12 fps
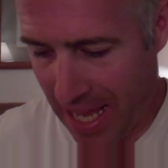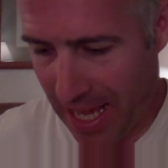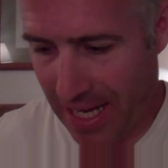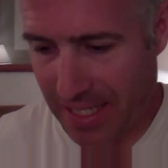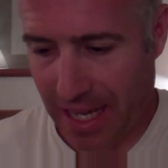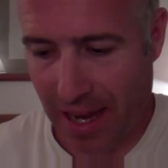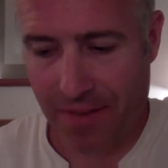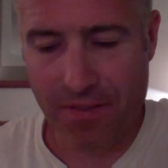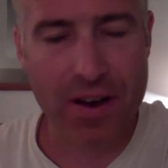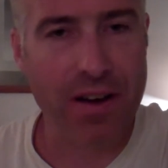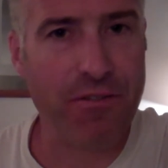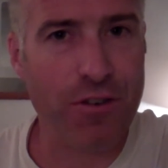And it's out of
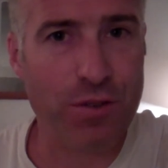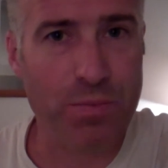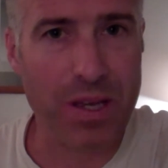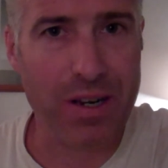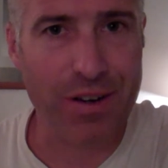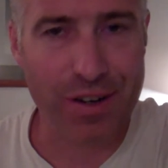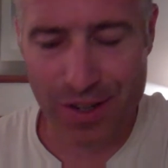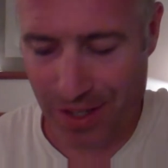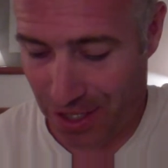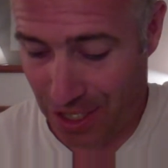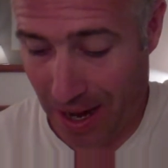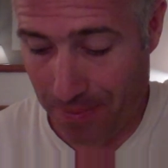1 Peter
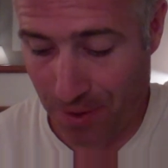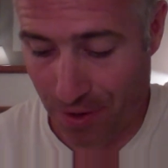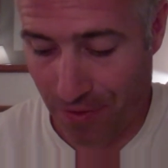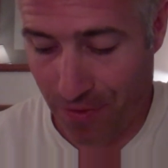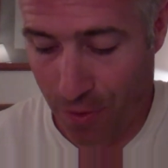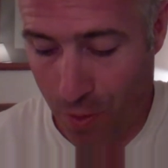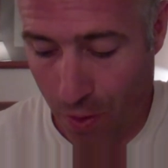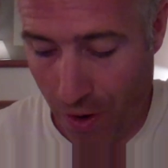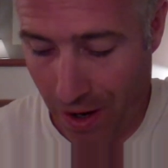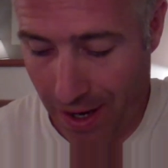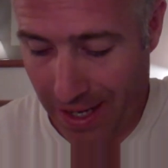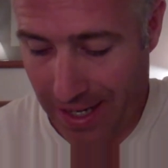chapter
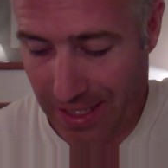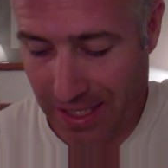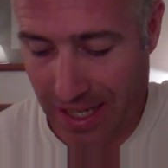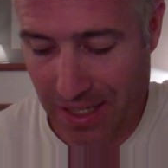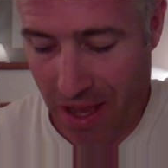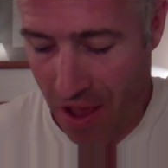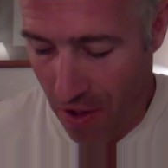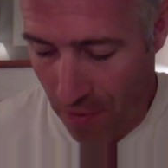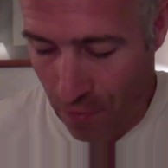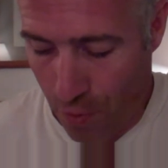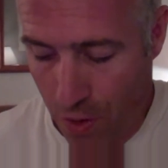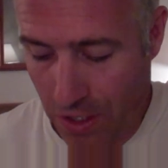4. And it says,
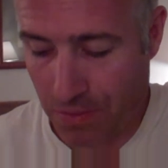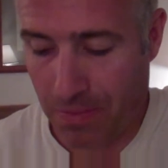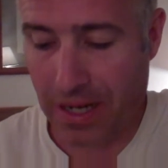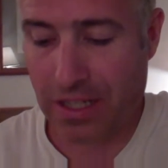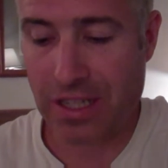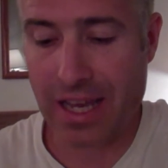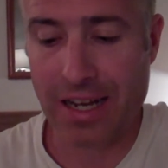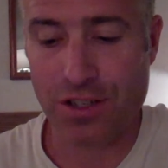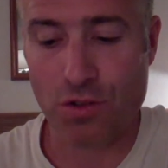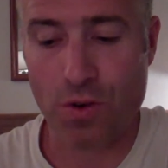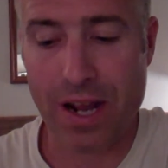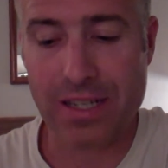"For as much then as
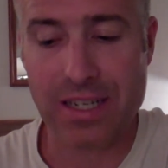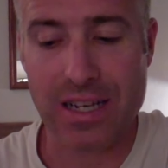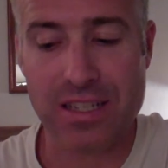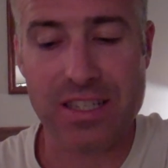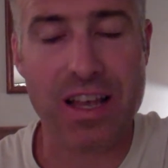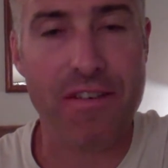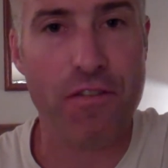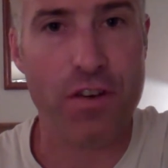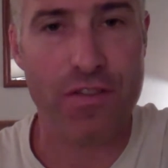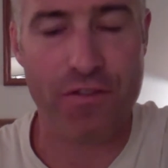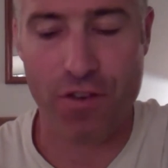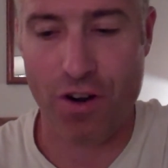Christ has
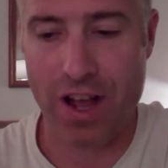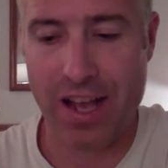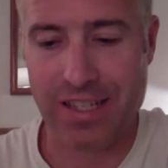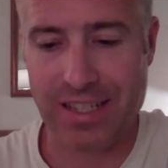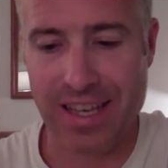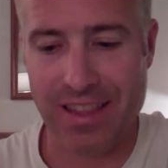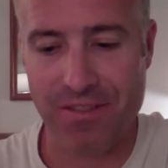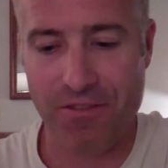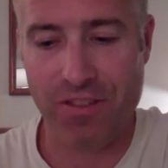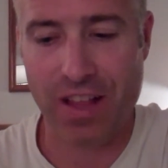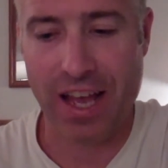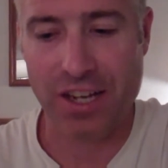suffered for us in the
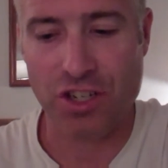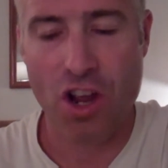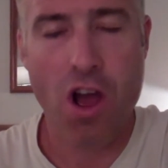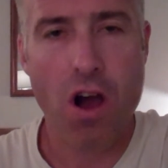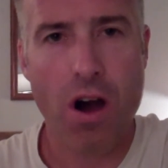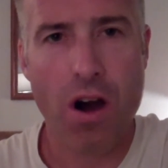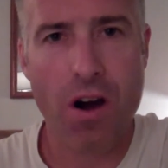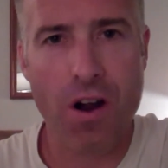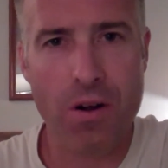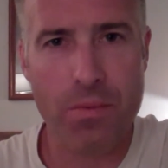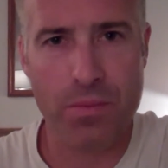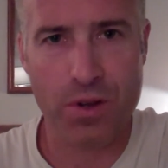flesh,
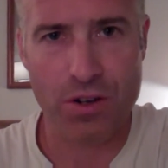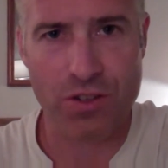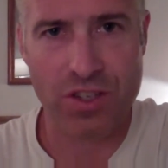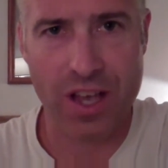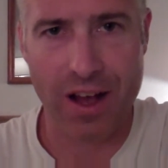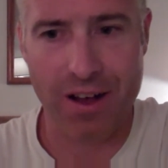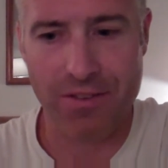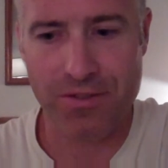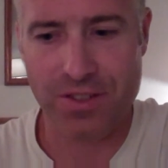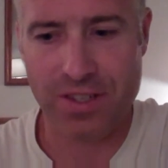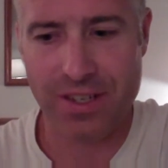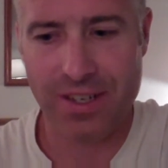arm
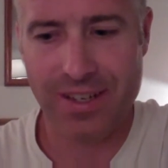yourselves